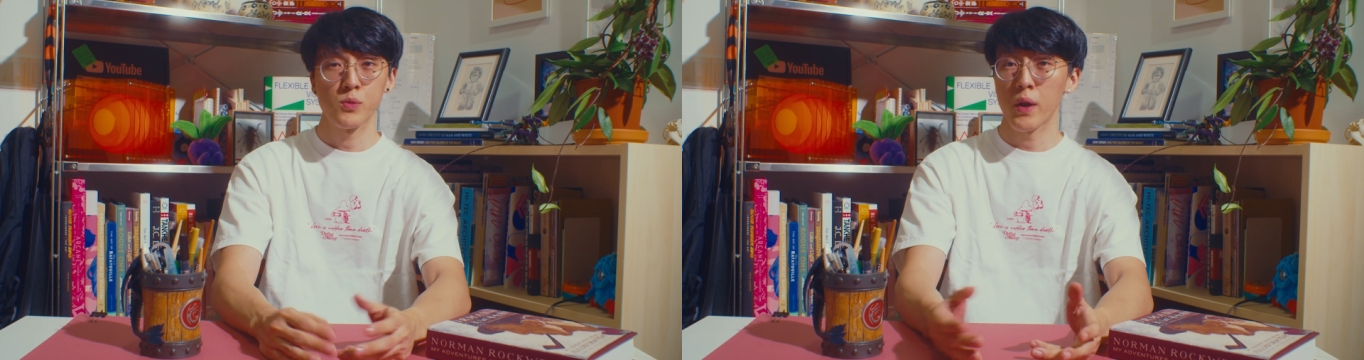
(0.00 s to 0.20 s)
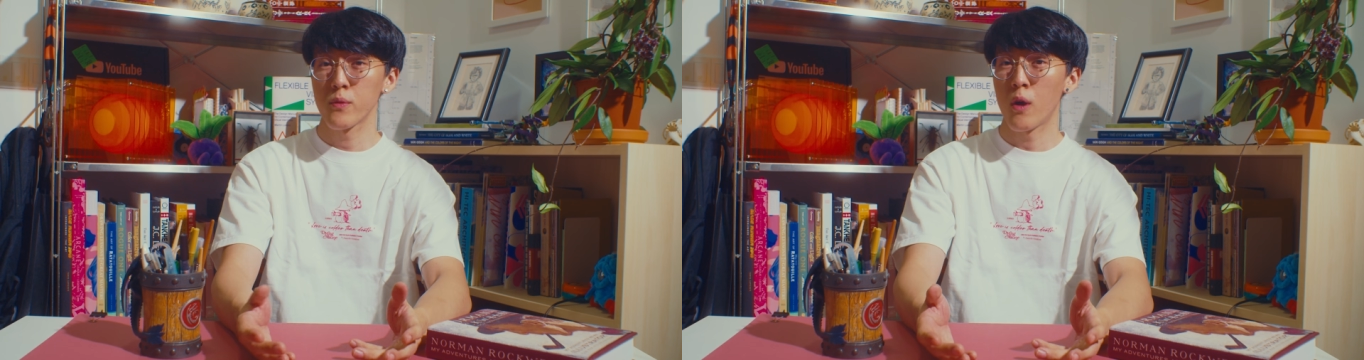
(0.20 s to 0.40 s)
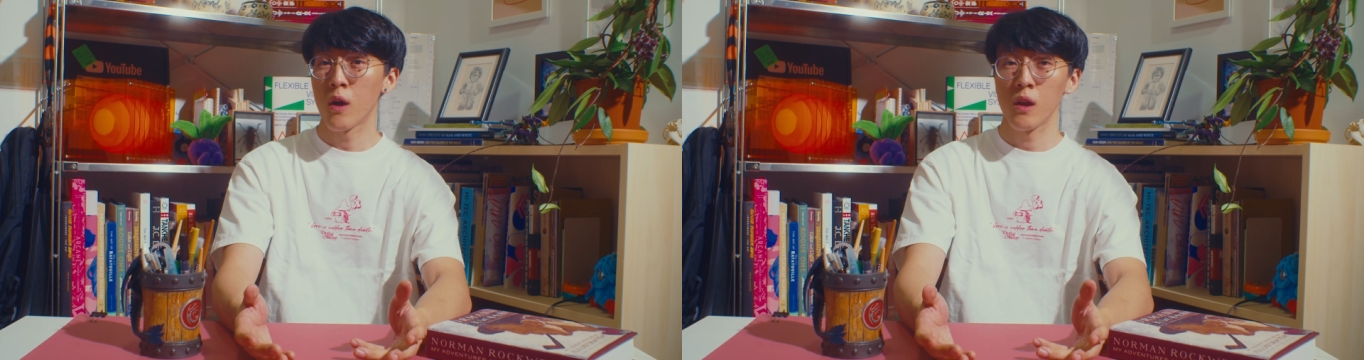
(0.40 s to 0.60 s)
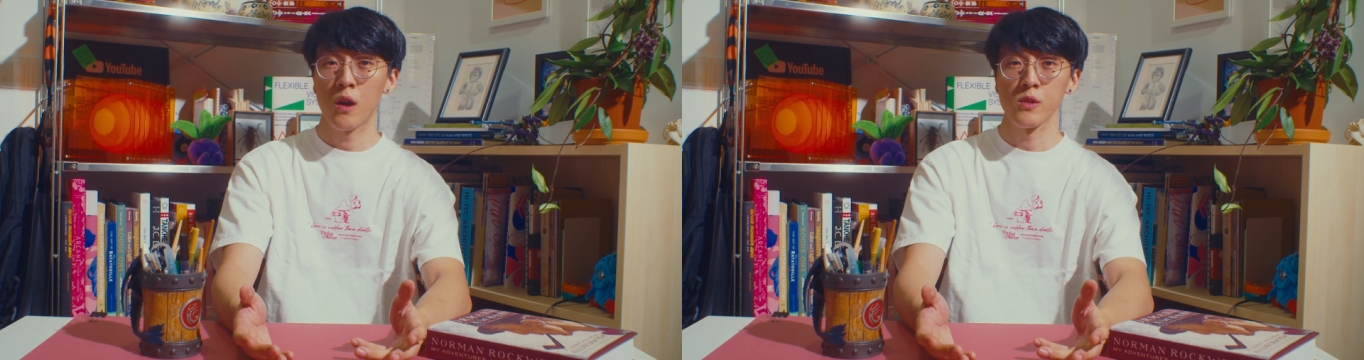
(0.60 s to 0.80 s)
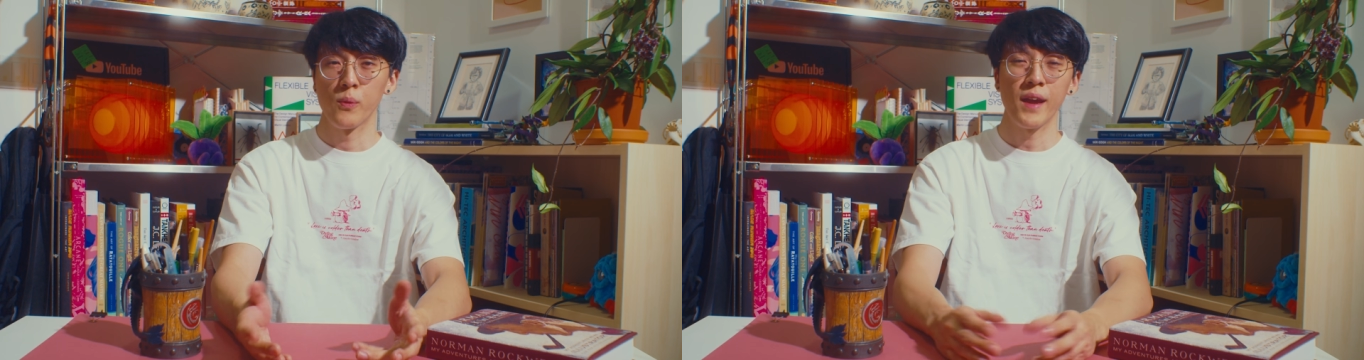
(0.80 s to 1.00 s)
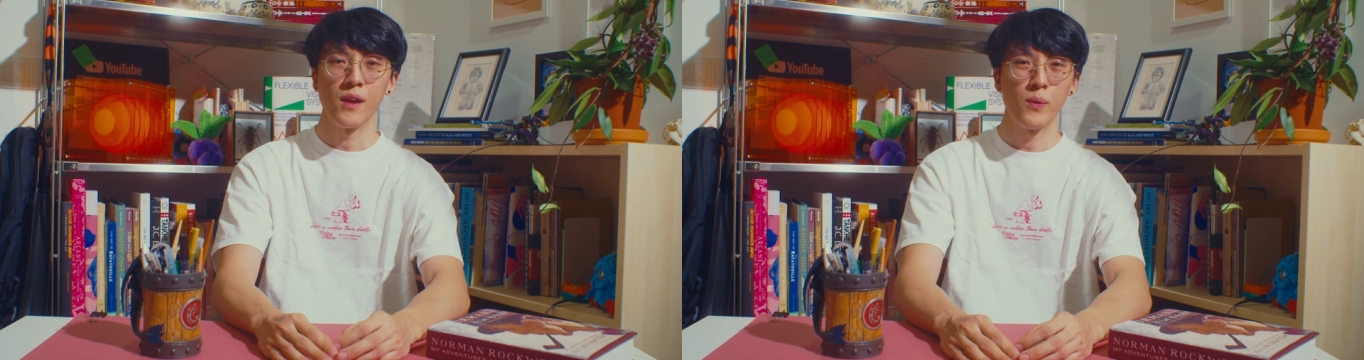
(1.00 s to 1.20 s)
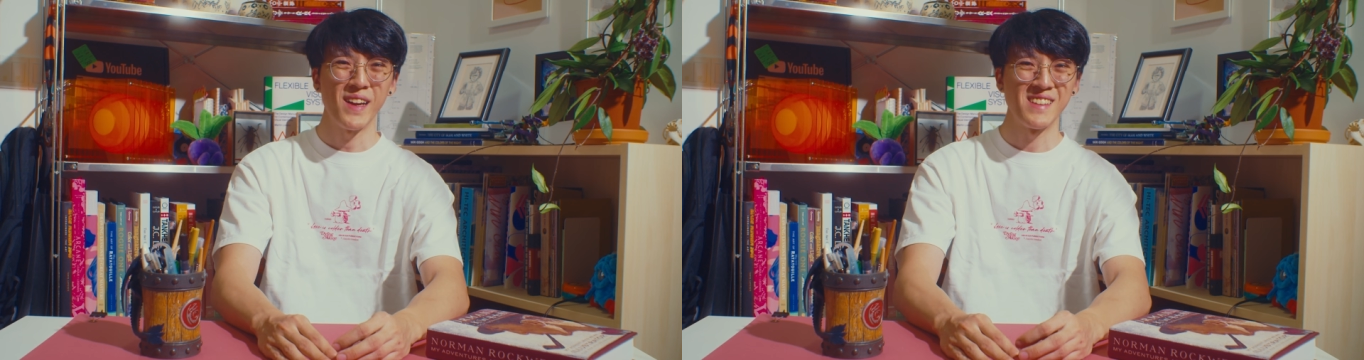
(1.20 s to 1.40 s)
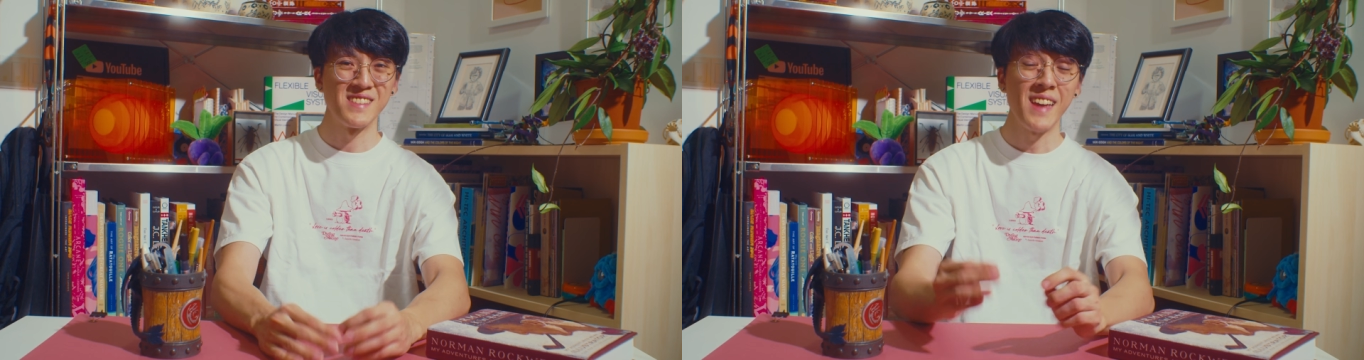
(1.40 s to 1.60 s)
went wrong along the way?
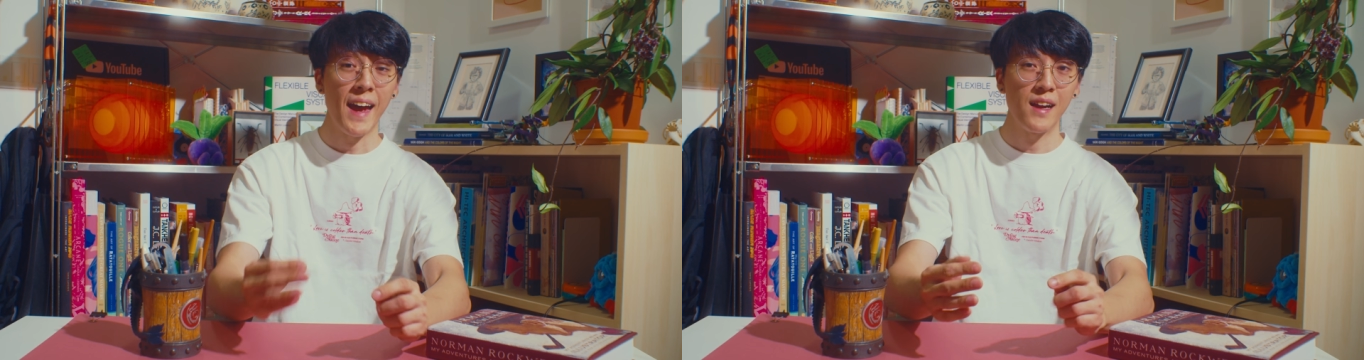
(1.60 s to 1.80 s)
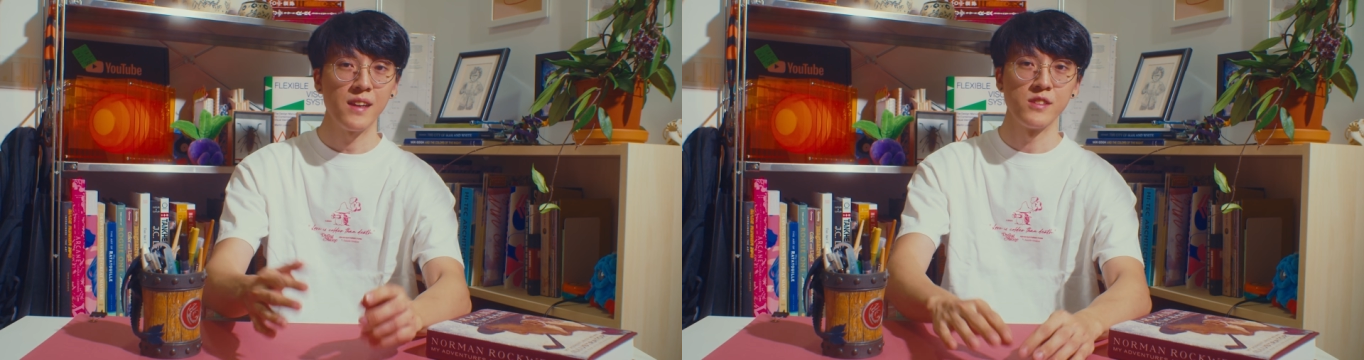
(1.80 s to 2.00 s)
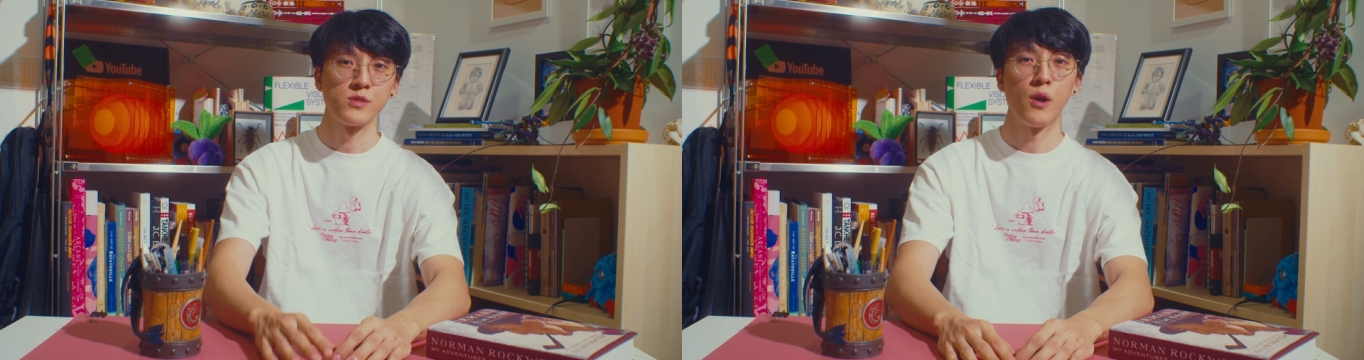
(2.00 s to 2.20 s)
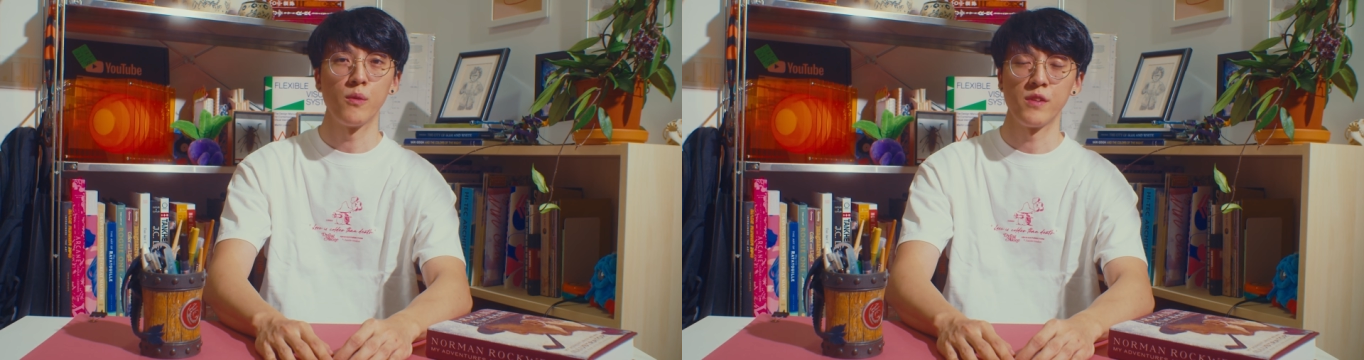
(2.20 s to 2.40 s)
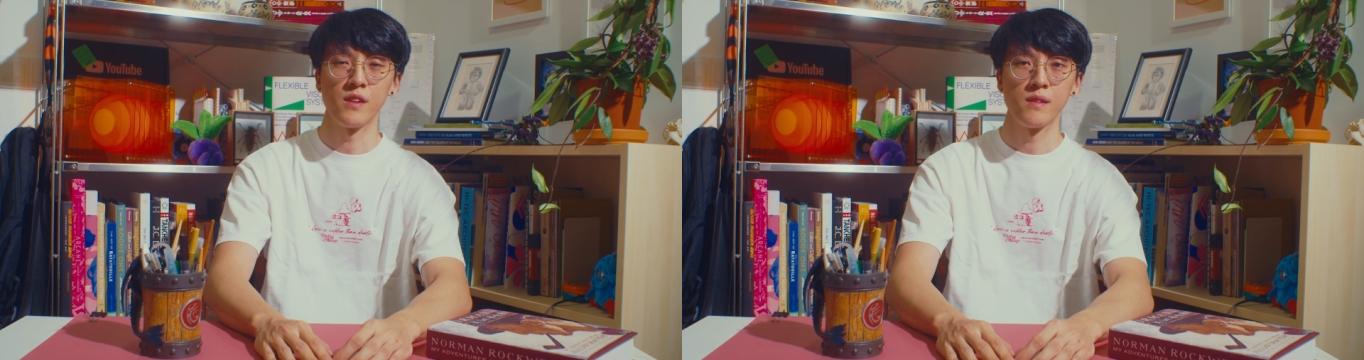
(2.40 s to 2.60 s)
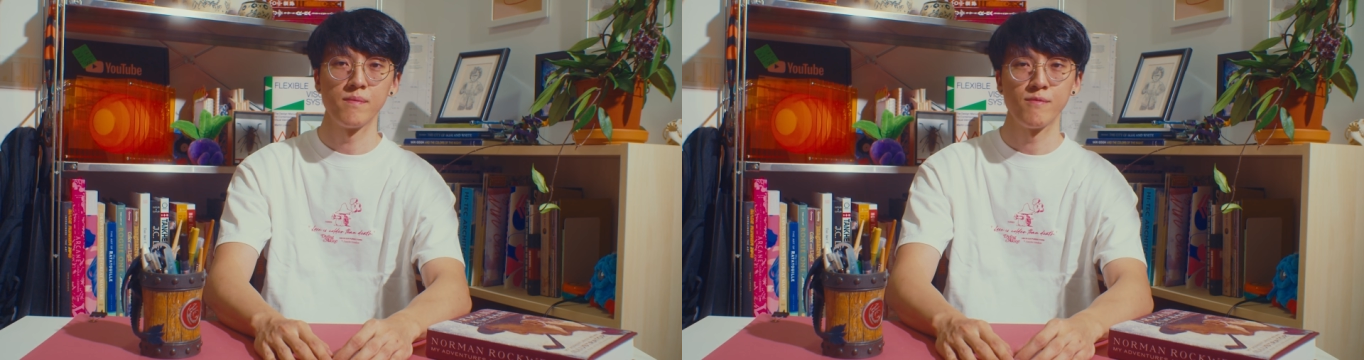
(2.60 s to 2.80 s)
What exactly is wrong with it?